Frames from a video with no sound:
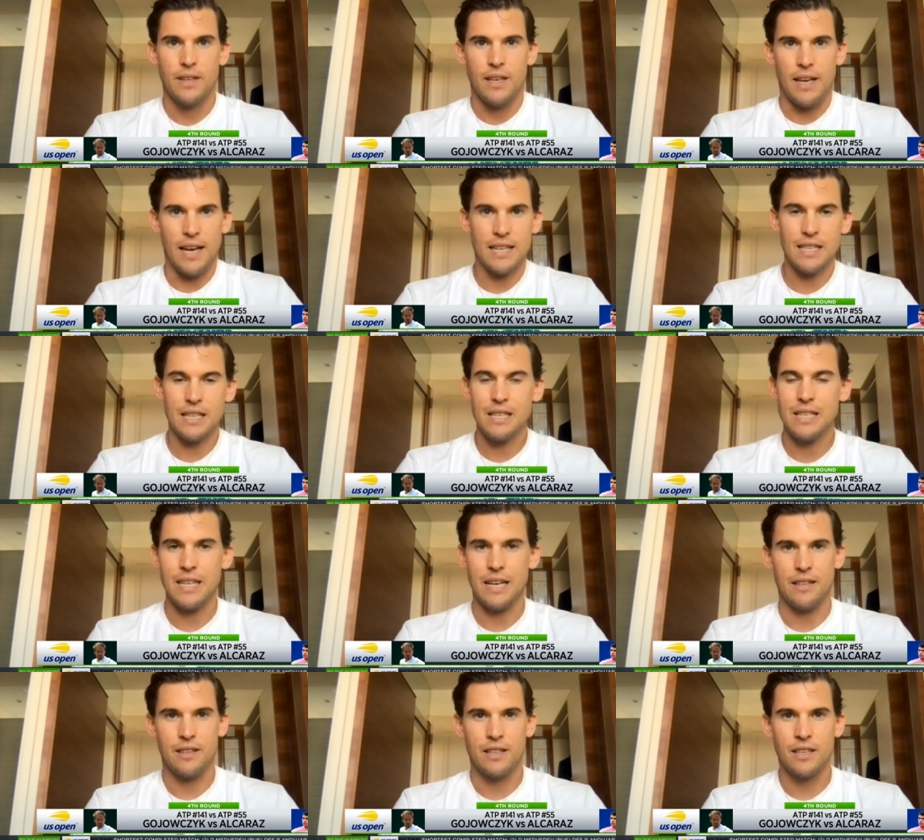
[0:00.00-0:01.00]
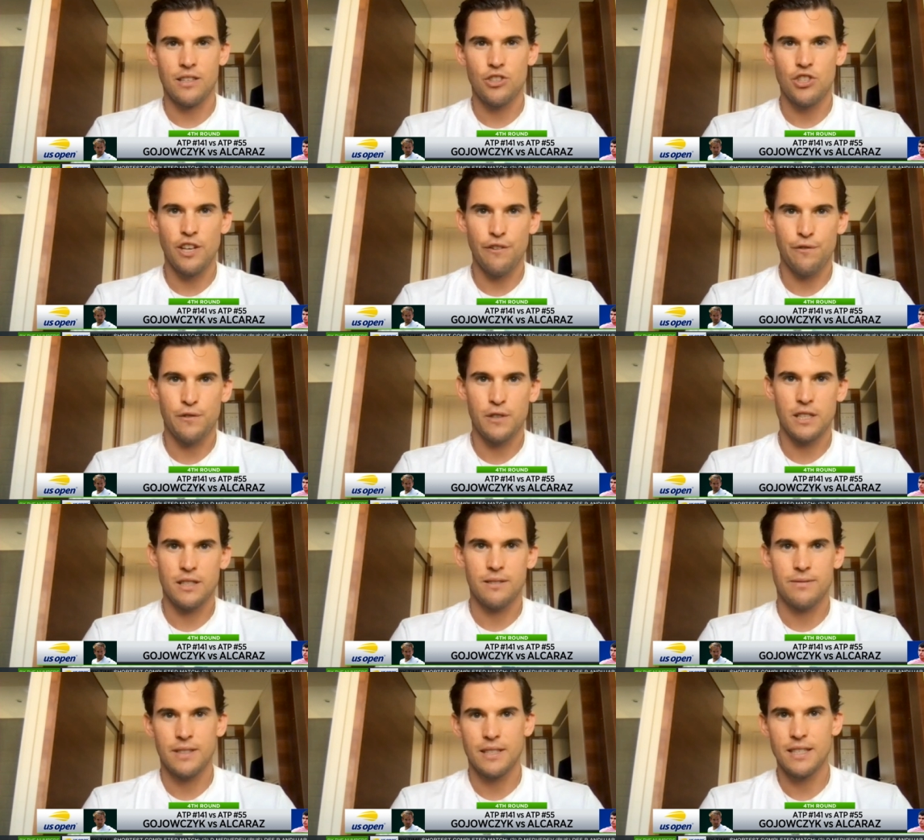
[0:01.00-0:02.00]
as I said, things shifted.
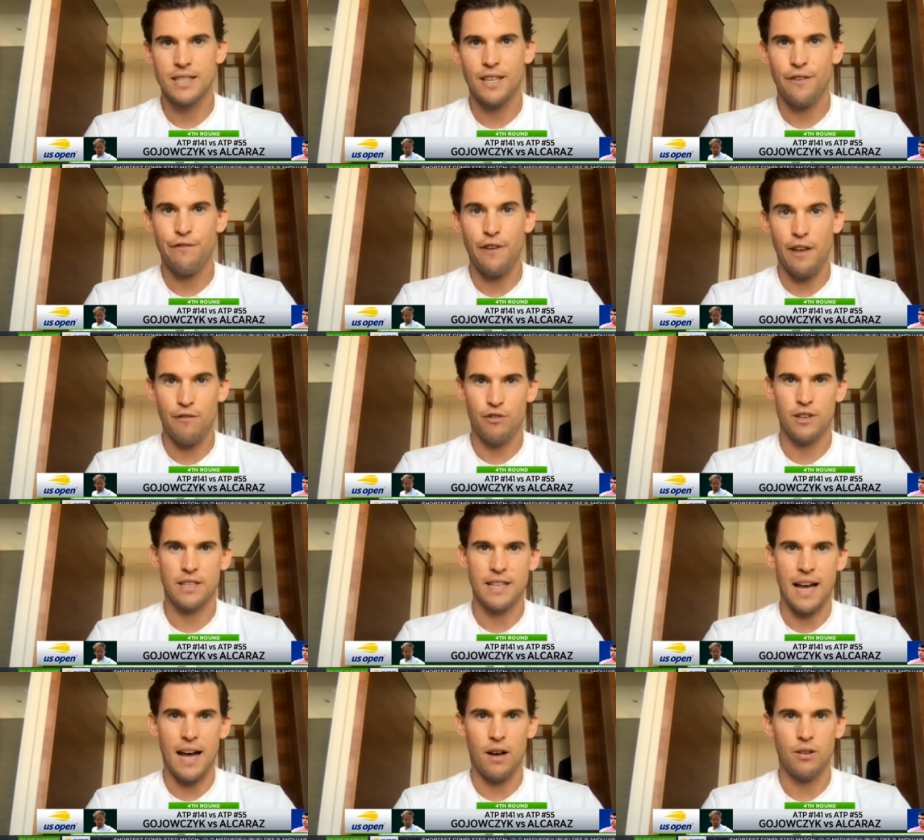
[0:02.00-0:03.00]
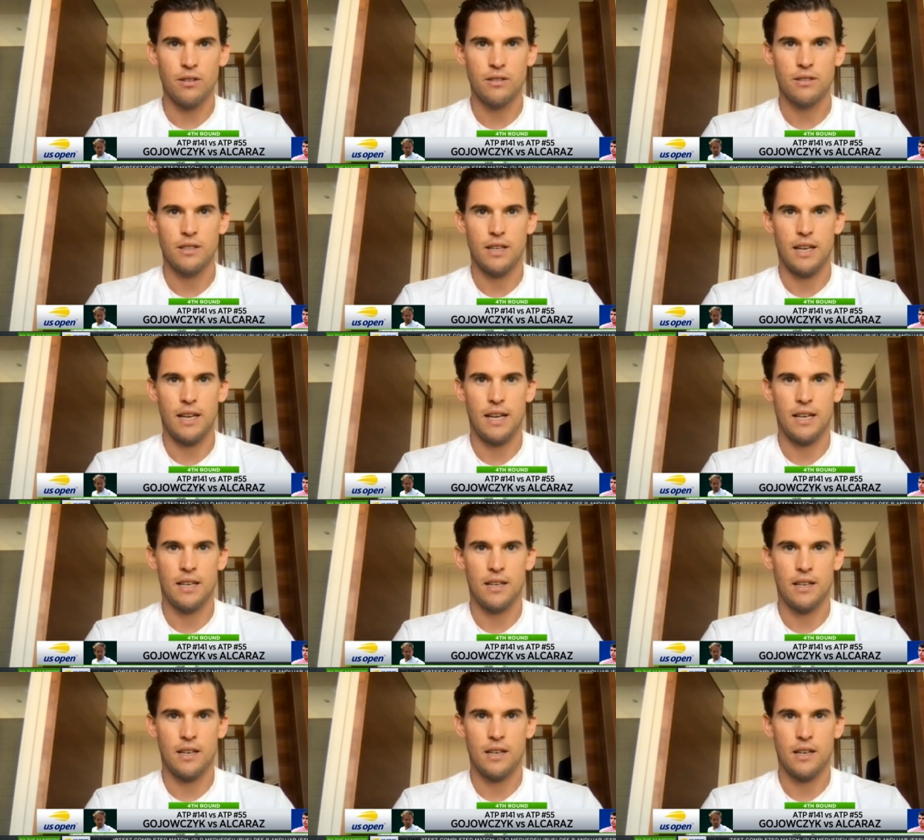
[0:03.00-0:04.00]
He's the favorite now.
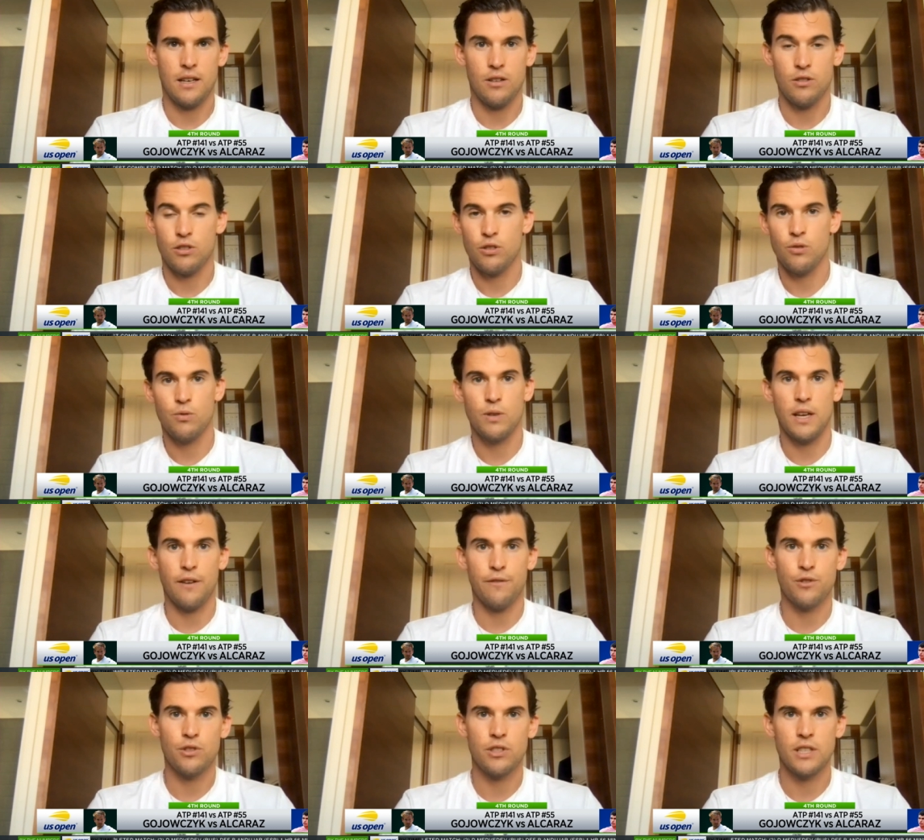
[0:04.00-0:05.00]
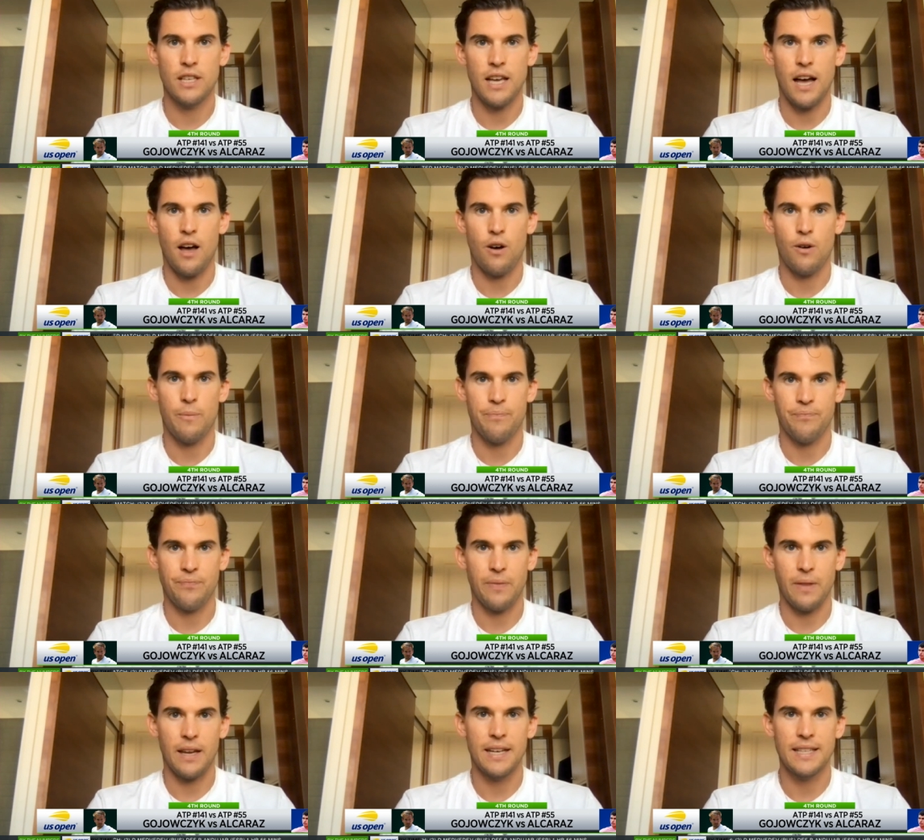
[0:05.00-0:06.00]
And uh, also, we have to see how
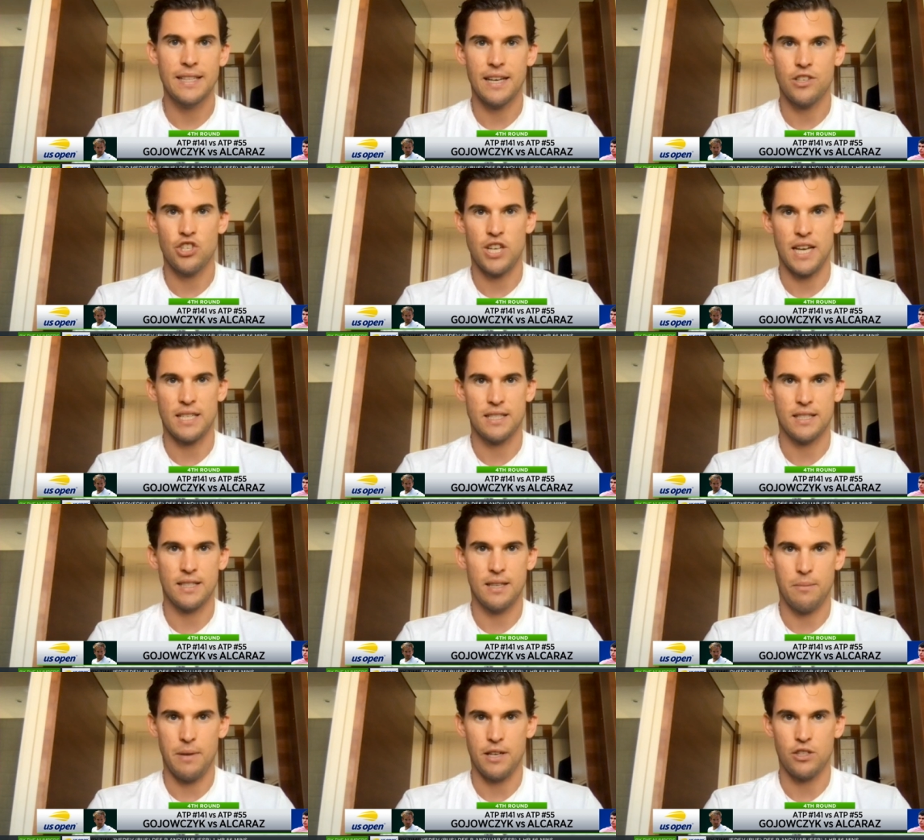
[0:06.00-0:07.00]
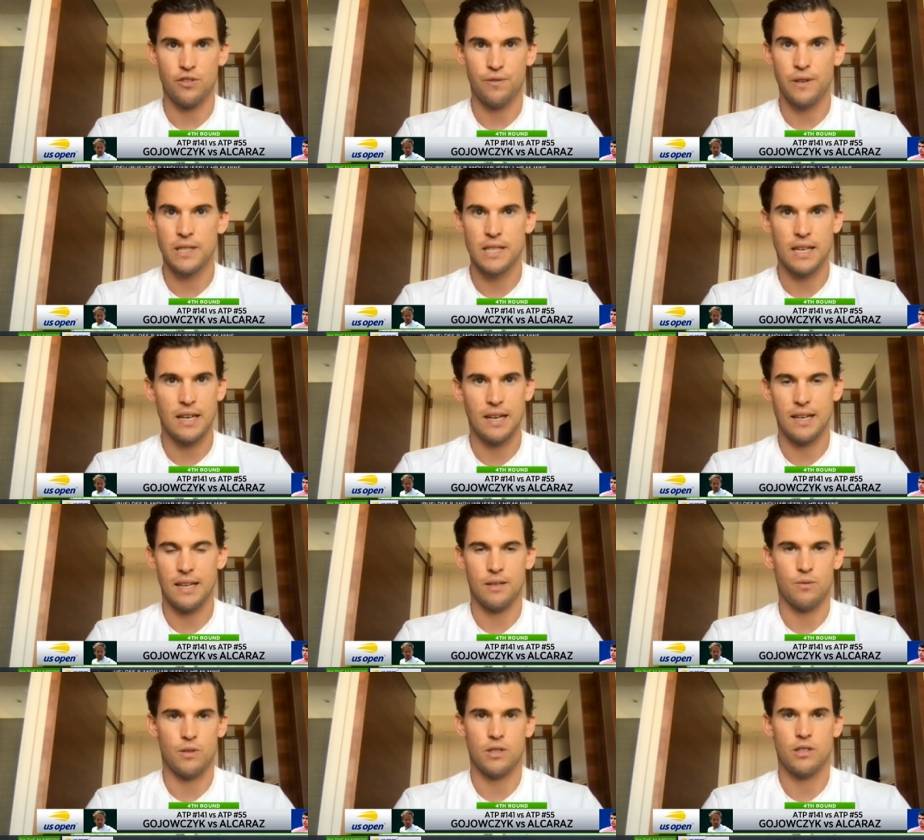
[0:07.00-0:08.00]
he digested the match physically.
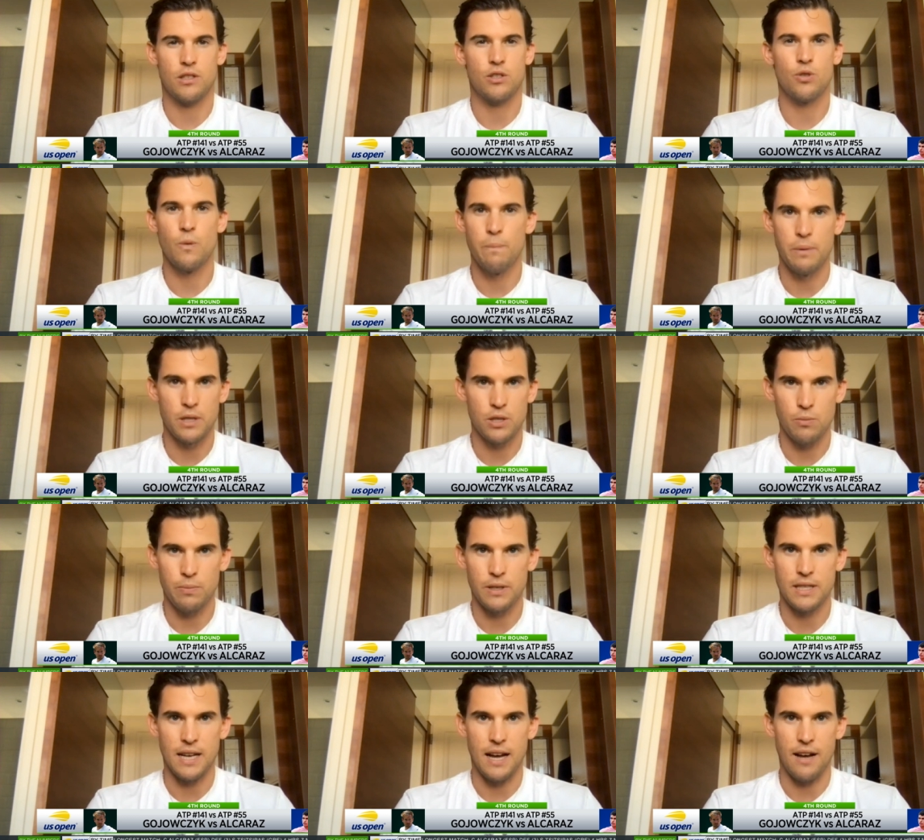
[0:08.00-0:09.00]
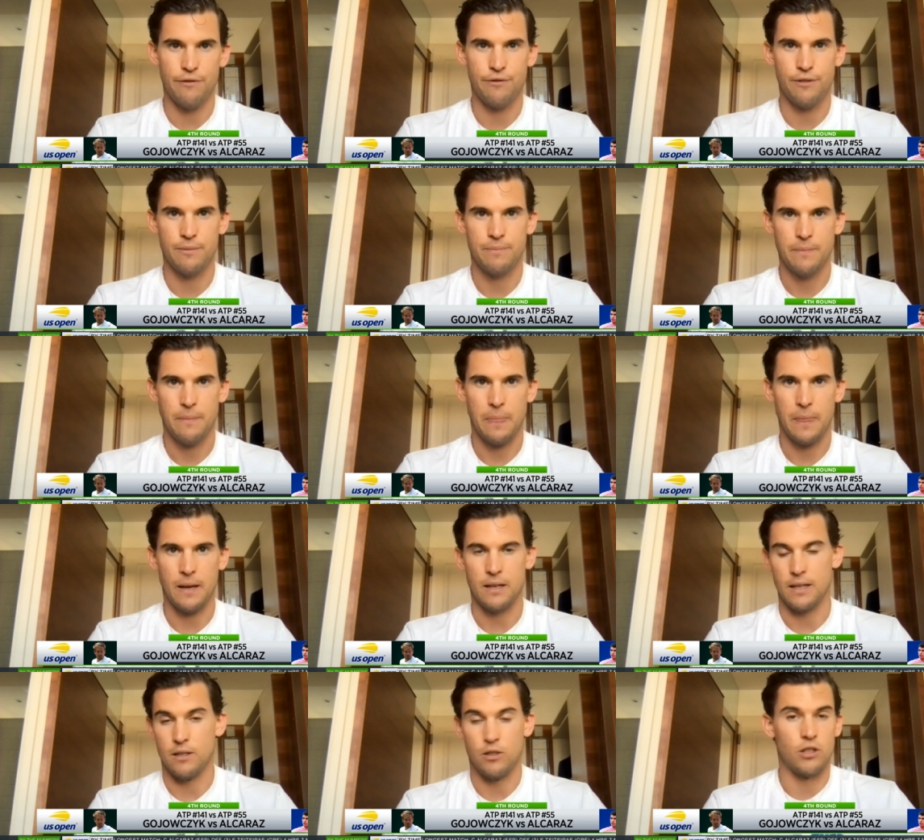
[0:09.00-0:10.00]
It was super, super tough,
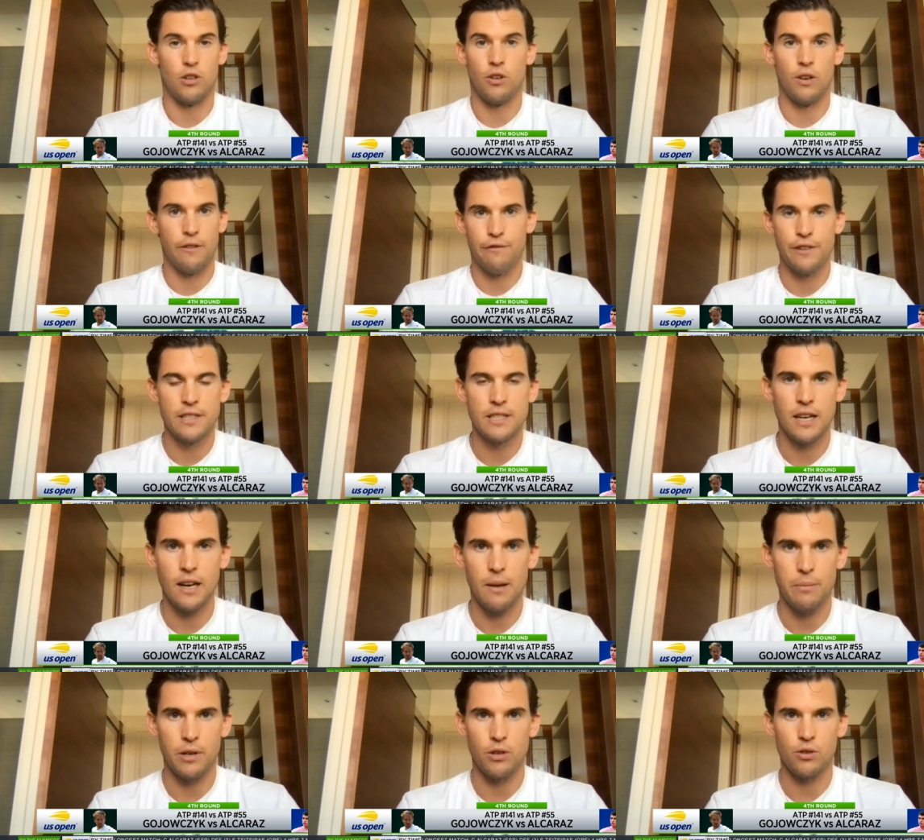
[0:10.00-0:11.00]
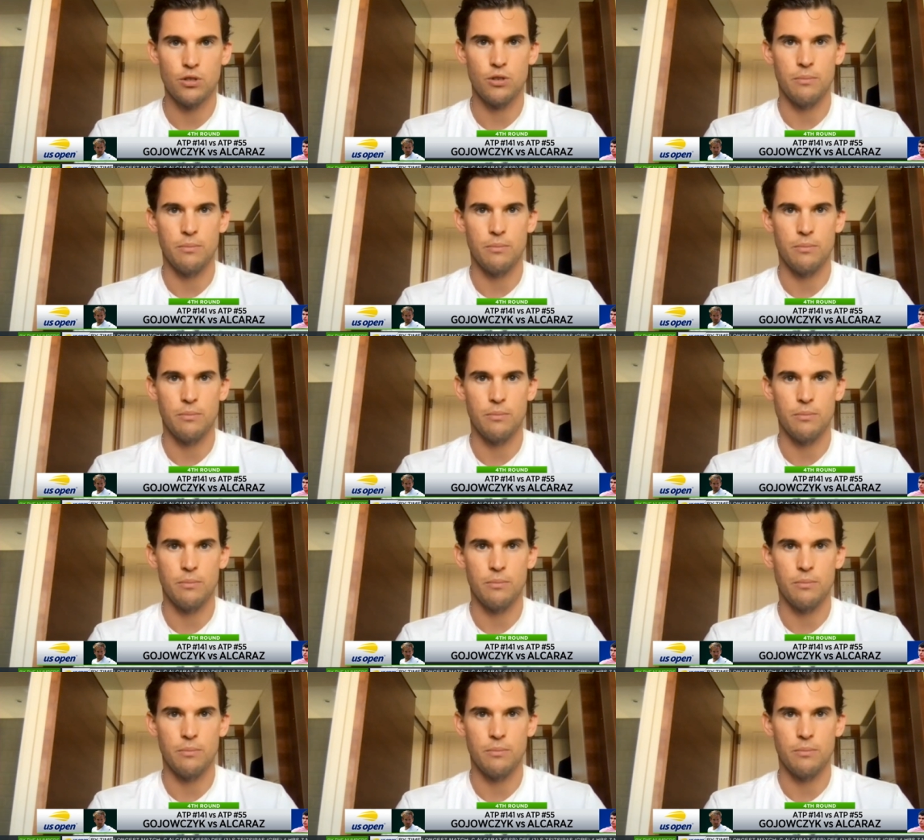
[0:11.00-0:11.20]
and not only physically, but also